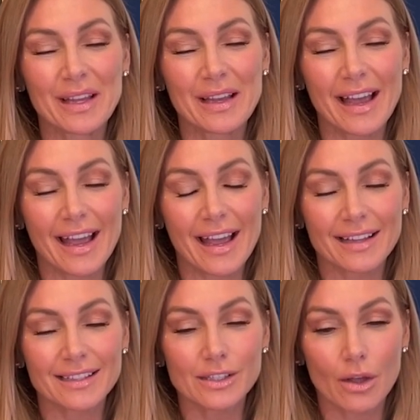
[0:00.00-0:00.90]

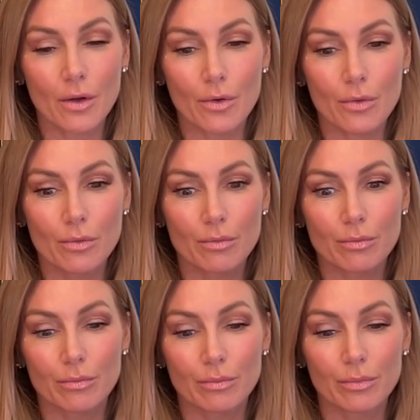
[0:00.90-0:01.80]
And so
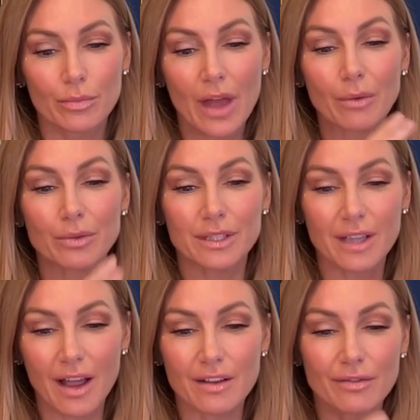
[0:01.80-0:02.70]
that was
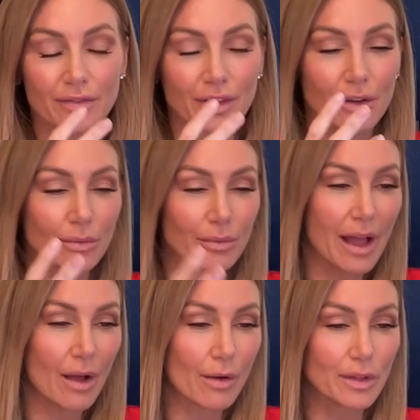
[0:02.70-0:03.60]
kind of
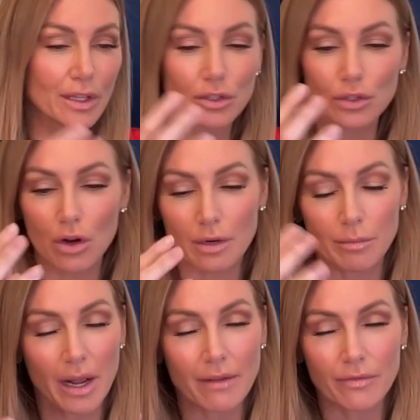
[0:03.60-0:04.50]
how everything started,
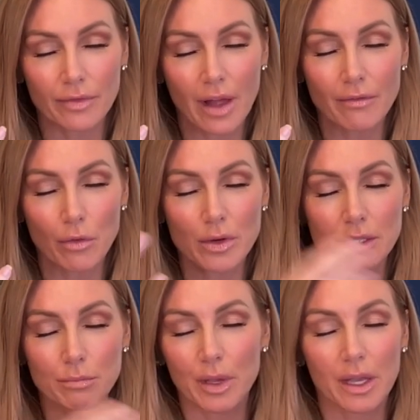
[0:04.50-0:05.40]
but I've always
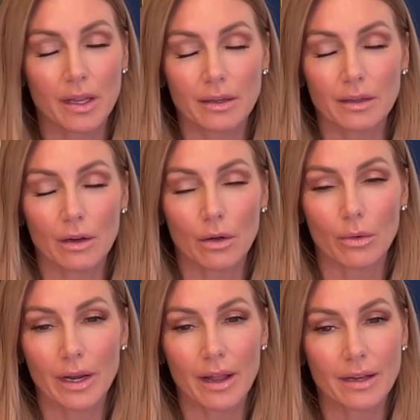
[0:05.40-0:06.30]
been,
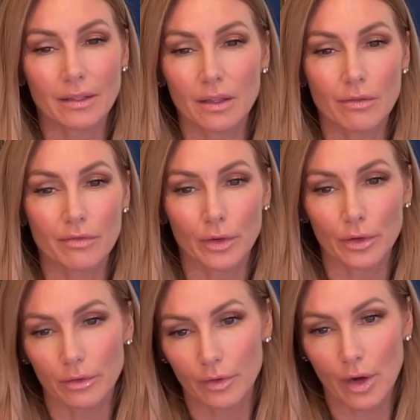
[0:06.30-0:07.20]
I'd had a love
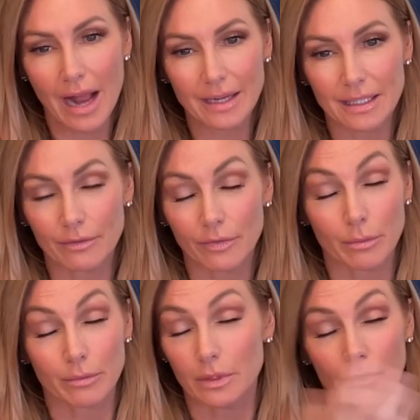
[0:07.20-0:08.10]
for acting
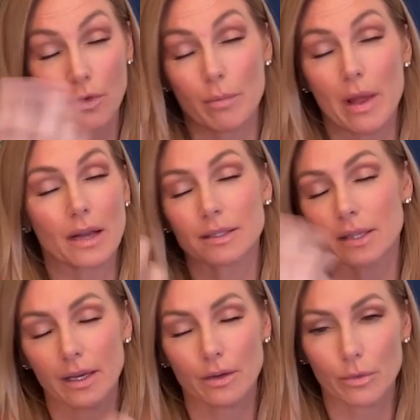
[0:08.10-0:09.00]
from as far back as I
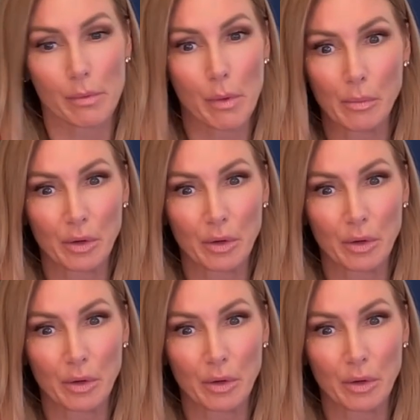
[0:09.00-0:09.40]
can remember.